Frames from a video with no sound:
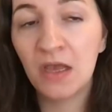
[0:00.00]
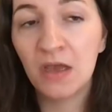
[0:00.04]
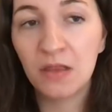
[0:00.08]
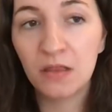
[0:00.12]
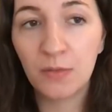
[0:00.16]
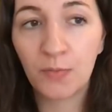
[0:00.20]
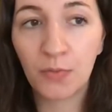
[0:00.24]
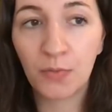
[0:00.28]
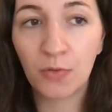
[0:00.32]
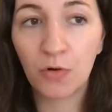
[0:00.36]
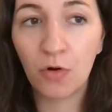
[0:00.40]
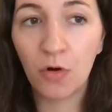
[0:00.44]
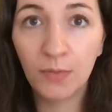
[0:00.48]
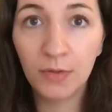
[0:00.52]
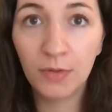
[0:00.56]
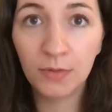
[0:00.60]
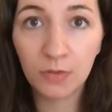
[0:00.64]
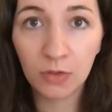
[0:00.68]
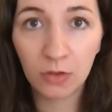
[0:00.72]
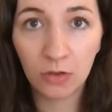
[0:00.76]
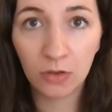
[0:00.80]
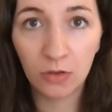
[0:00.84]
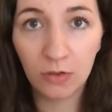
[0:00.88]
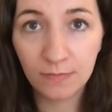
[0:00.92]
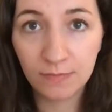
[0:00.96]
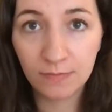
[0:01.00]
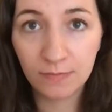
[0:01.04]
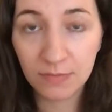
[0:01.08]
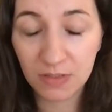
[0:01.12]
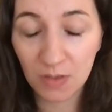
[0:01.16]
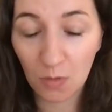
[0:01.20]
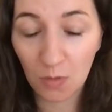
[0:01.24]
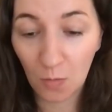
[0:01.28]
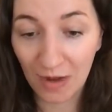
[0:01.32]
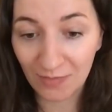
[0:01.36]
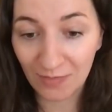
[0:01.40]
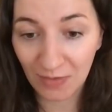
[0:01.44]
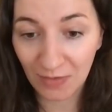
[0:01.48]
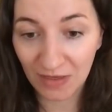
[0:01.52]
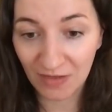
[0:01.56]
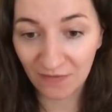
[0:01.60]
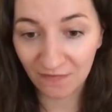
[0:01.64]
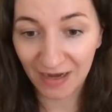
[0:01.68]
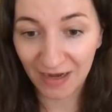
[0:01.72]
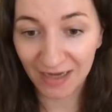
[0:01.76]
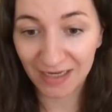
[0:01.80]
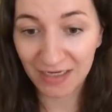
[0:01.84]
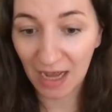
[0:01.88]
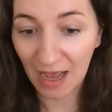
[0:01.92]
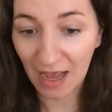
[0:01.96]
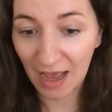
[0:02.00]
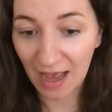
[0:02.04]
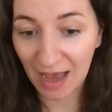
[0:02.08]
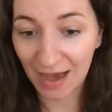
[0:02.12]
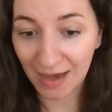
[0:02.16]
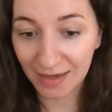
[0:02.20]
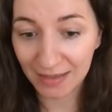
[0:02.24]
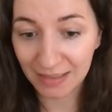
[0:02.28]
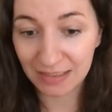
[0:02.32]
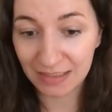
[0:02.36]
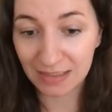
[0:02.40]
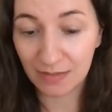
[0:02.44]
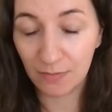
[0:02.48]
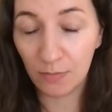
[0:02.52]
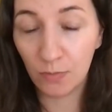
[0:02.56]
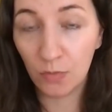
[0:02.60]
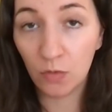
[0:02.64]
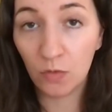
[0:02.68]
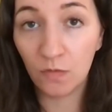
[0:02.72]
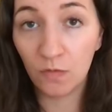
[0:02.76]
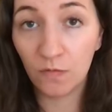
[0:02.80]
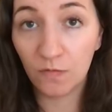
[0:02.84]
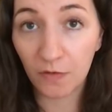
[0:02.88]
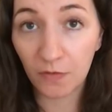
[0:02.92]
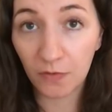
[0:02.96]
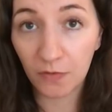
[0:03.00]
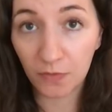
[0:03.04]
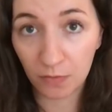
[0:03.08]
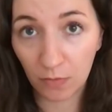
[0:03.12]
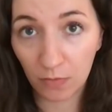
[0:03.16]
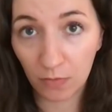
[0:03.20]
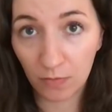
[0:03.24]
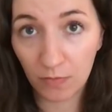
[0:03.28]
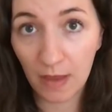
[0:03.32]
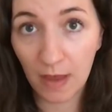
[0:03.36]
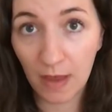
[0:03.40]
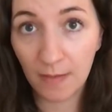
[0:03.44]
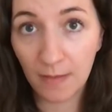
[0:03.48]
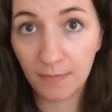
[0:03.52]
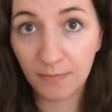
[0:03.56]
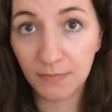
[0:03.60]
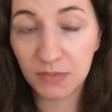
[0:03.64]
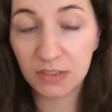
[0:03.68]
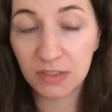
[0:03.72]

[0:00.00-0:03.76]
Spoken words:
The problem comes when we find it harder to move through them.